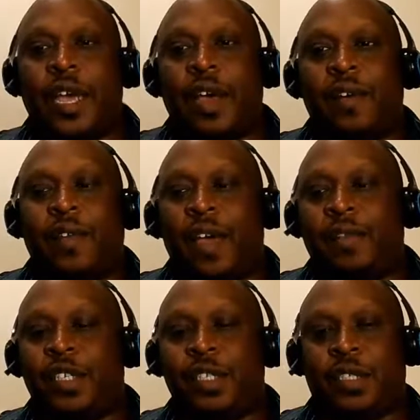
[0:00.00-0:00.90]

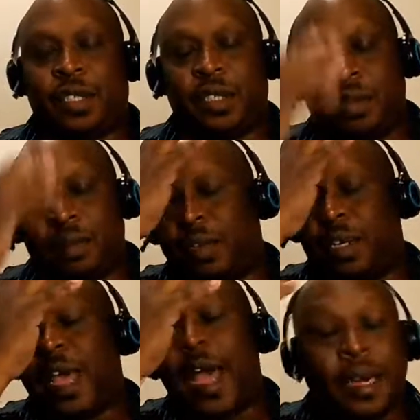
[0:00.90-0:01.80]
have just
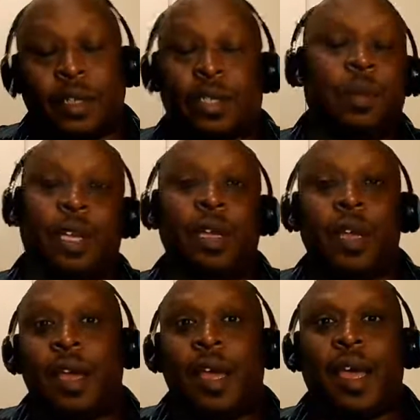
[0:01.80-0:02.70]
gotten to me,
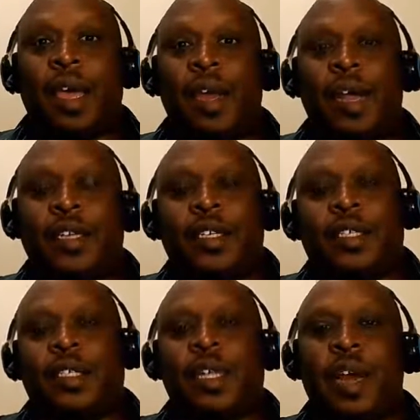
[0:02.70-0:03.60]
and I
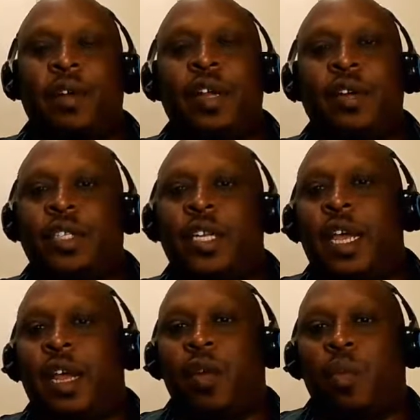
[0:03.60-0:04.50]
don't
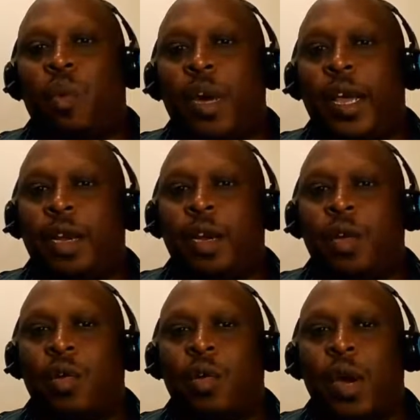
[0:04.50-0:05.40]
understand what
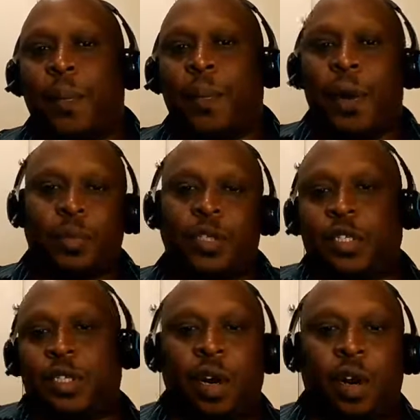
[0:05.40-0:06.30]
prompts
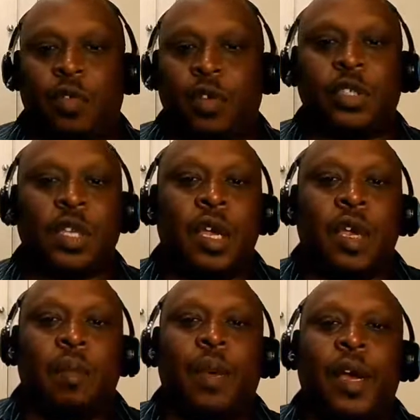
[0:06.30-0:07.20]
the turnovers,
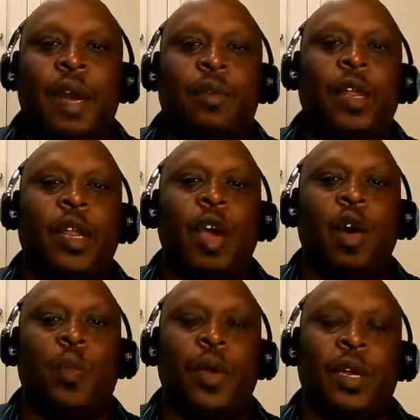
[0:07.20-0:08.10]
but I'm really
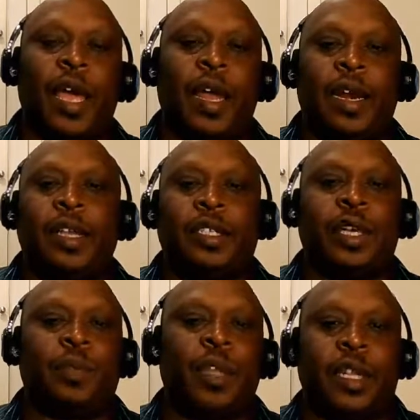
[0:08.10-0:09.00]
hoping that it's
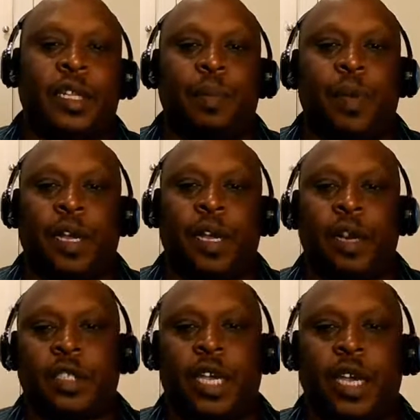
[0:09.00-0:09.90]
something that the
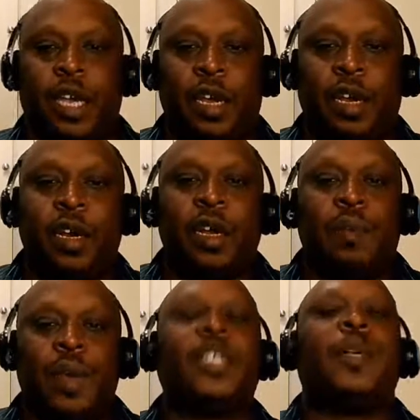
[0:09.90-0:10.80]
Buccaneers can.
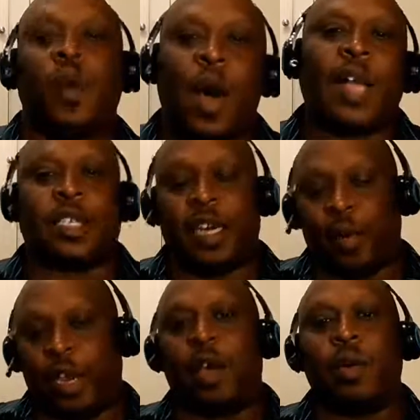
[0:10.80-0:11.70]
Benjamin Watson,
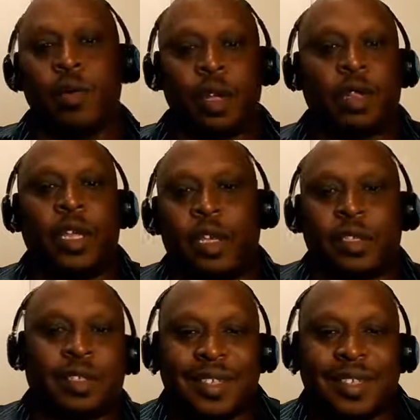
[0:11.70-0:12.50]
here we go. Thanks.